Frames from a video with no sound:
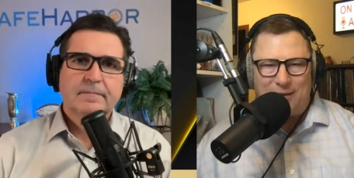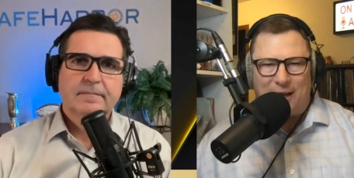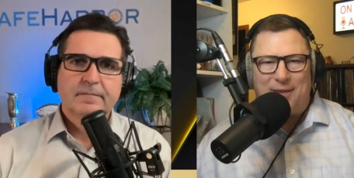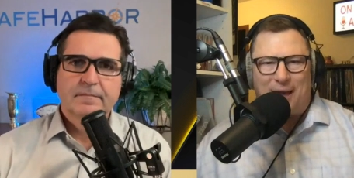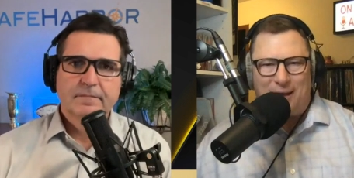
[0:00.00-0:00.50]

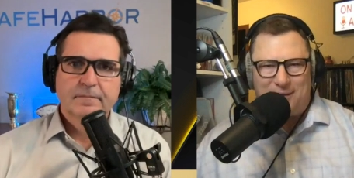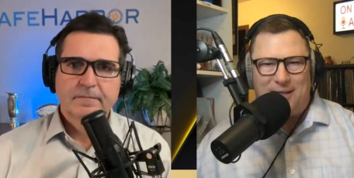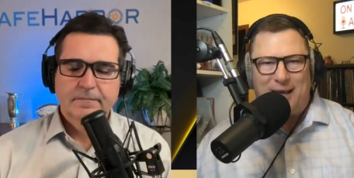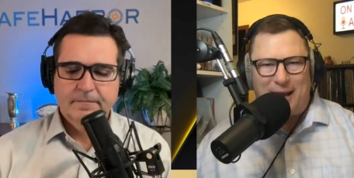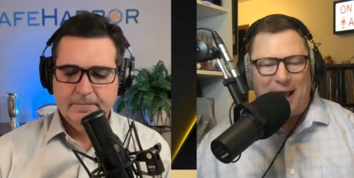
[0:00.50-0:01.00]
Speaker 1: I, I see
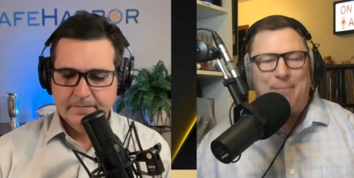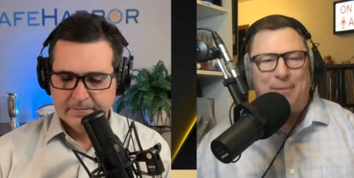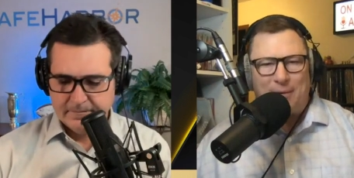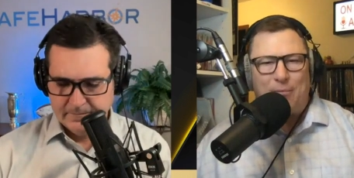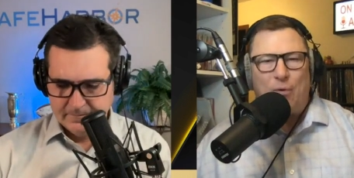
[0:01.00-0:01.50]
that
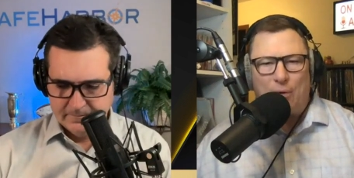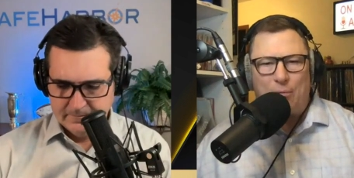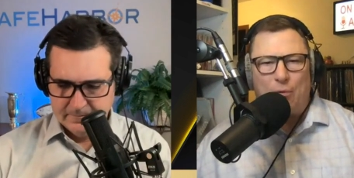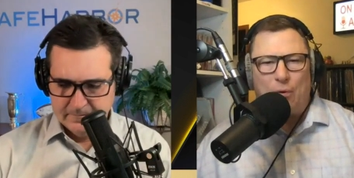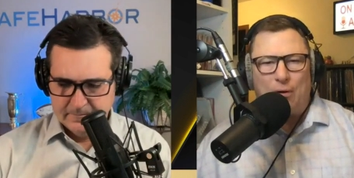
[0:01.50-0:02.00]
happening more and
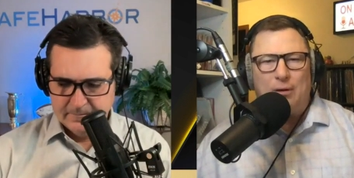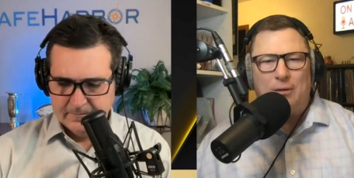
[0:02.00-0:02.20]
more.